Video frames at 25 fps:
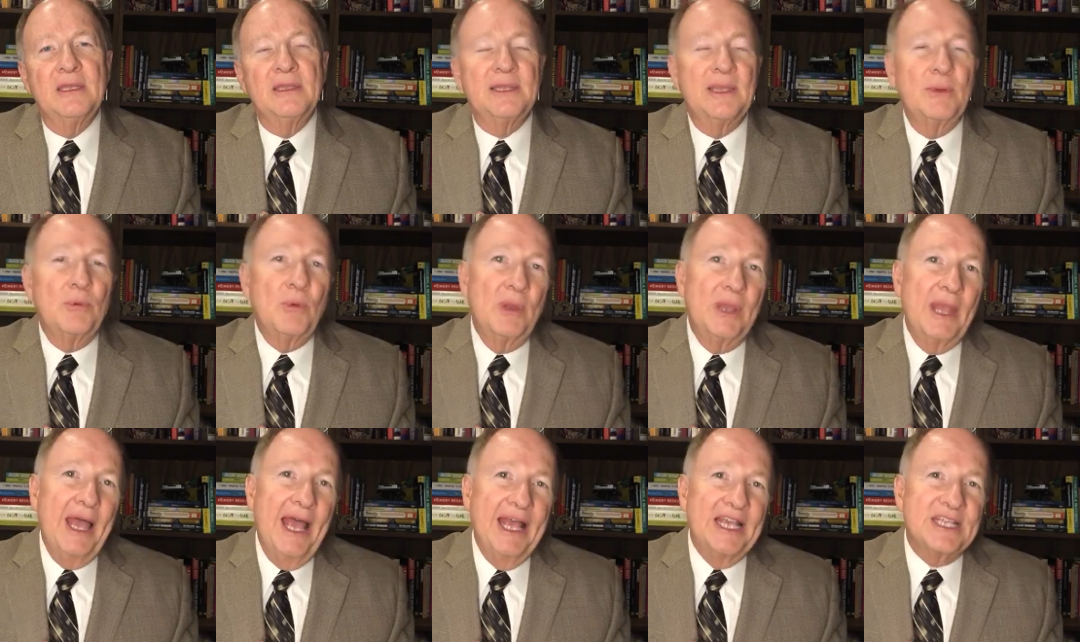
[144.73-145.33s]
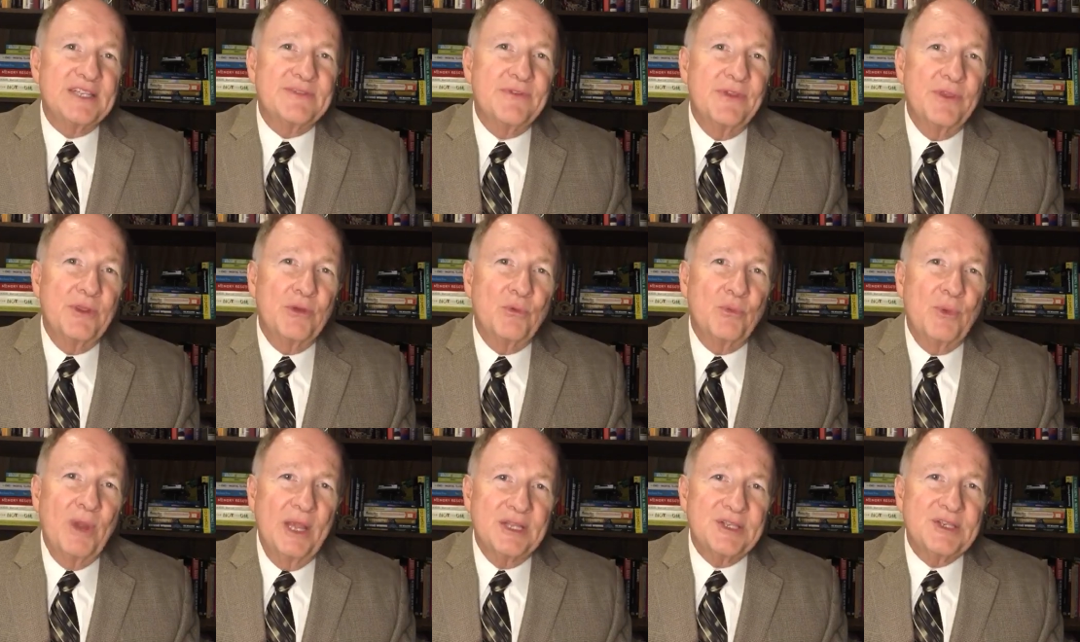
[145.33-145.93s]
that will last for
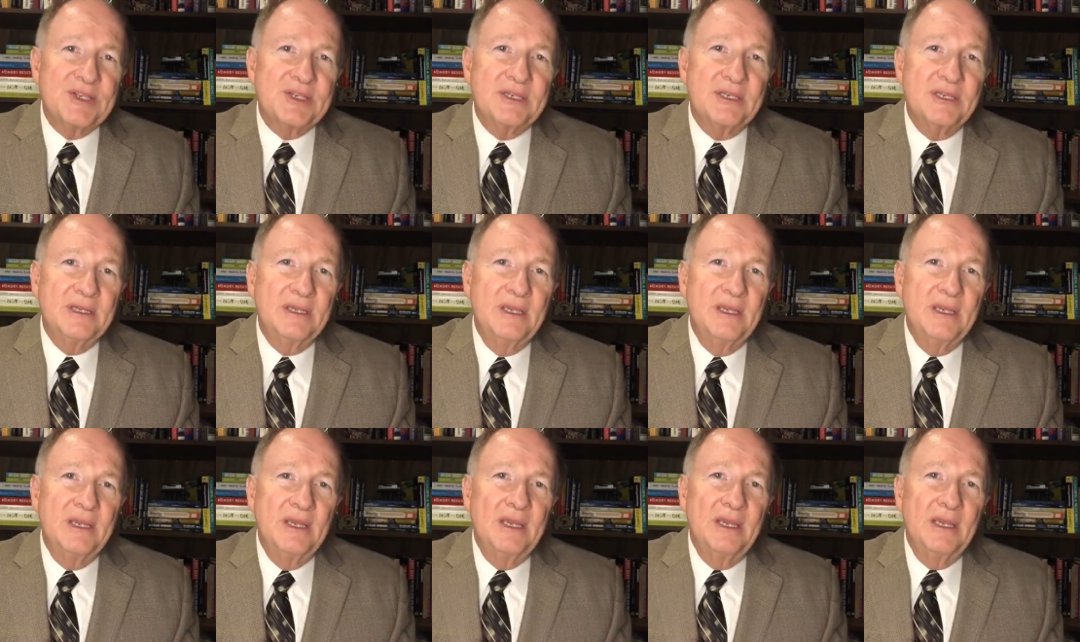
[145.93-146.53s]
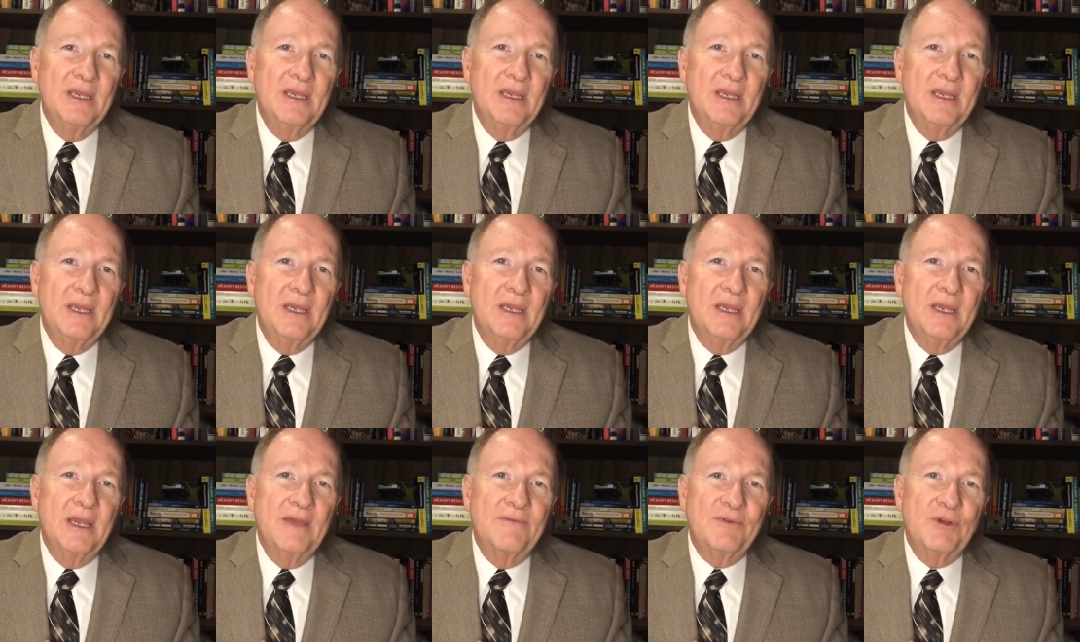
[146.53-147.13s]
the rest
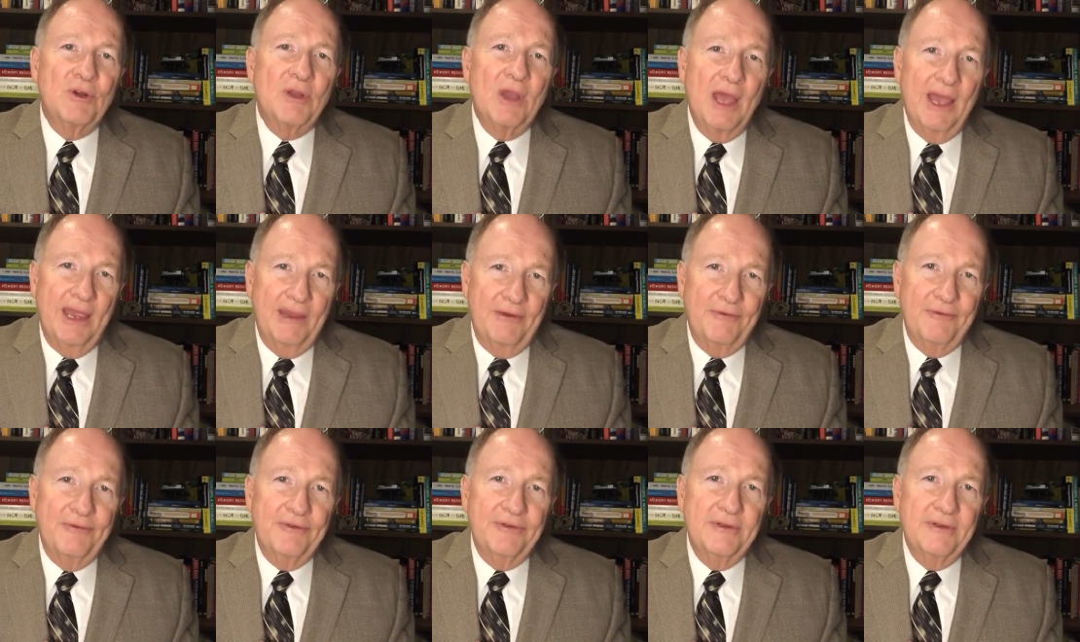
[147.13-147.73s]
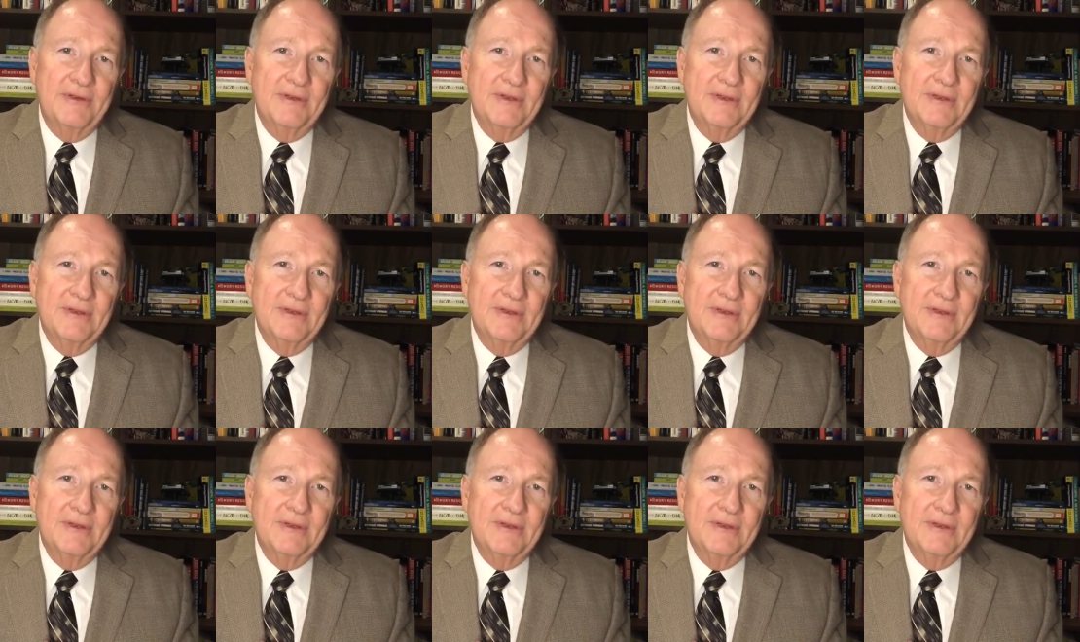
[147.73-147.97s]
of your life.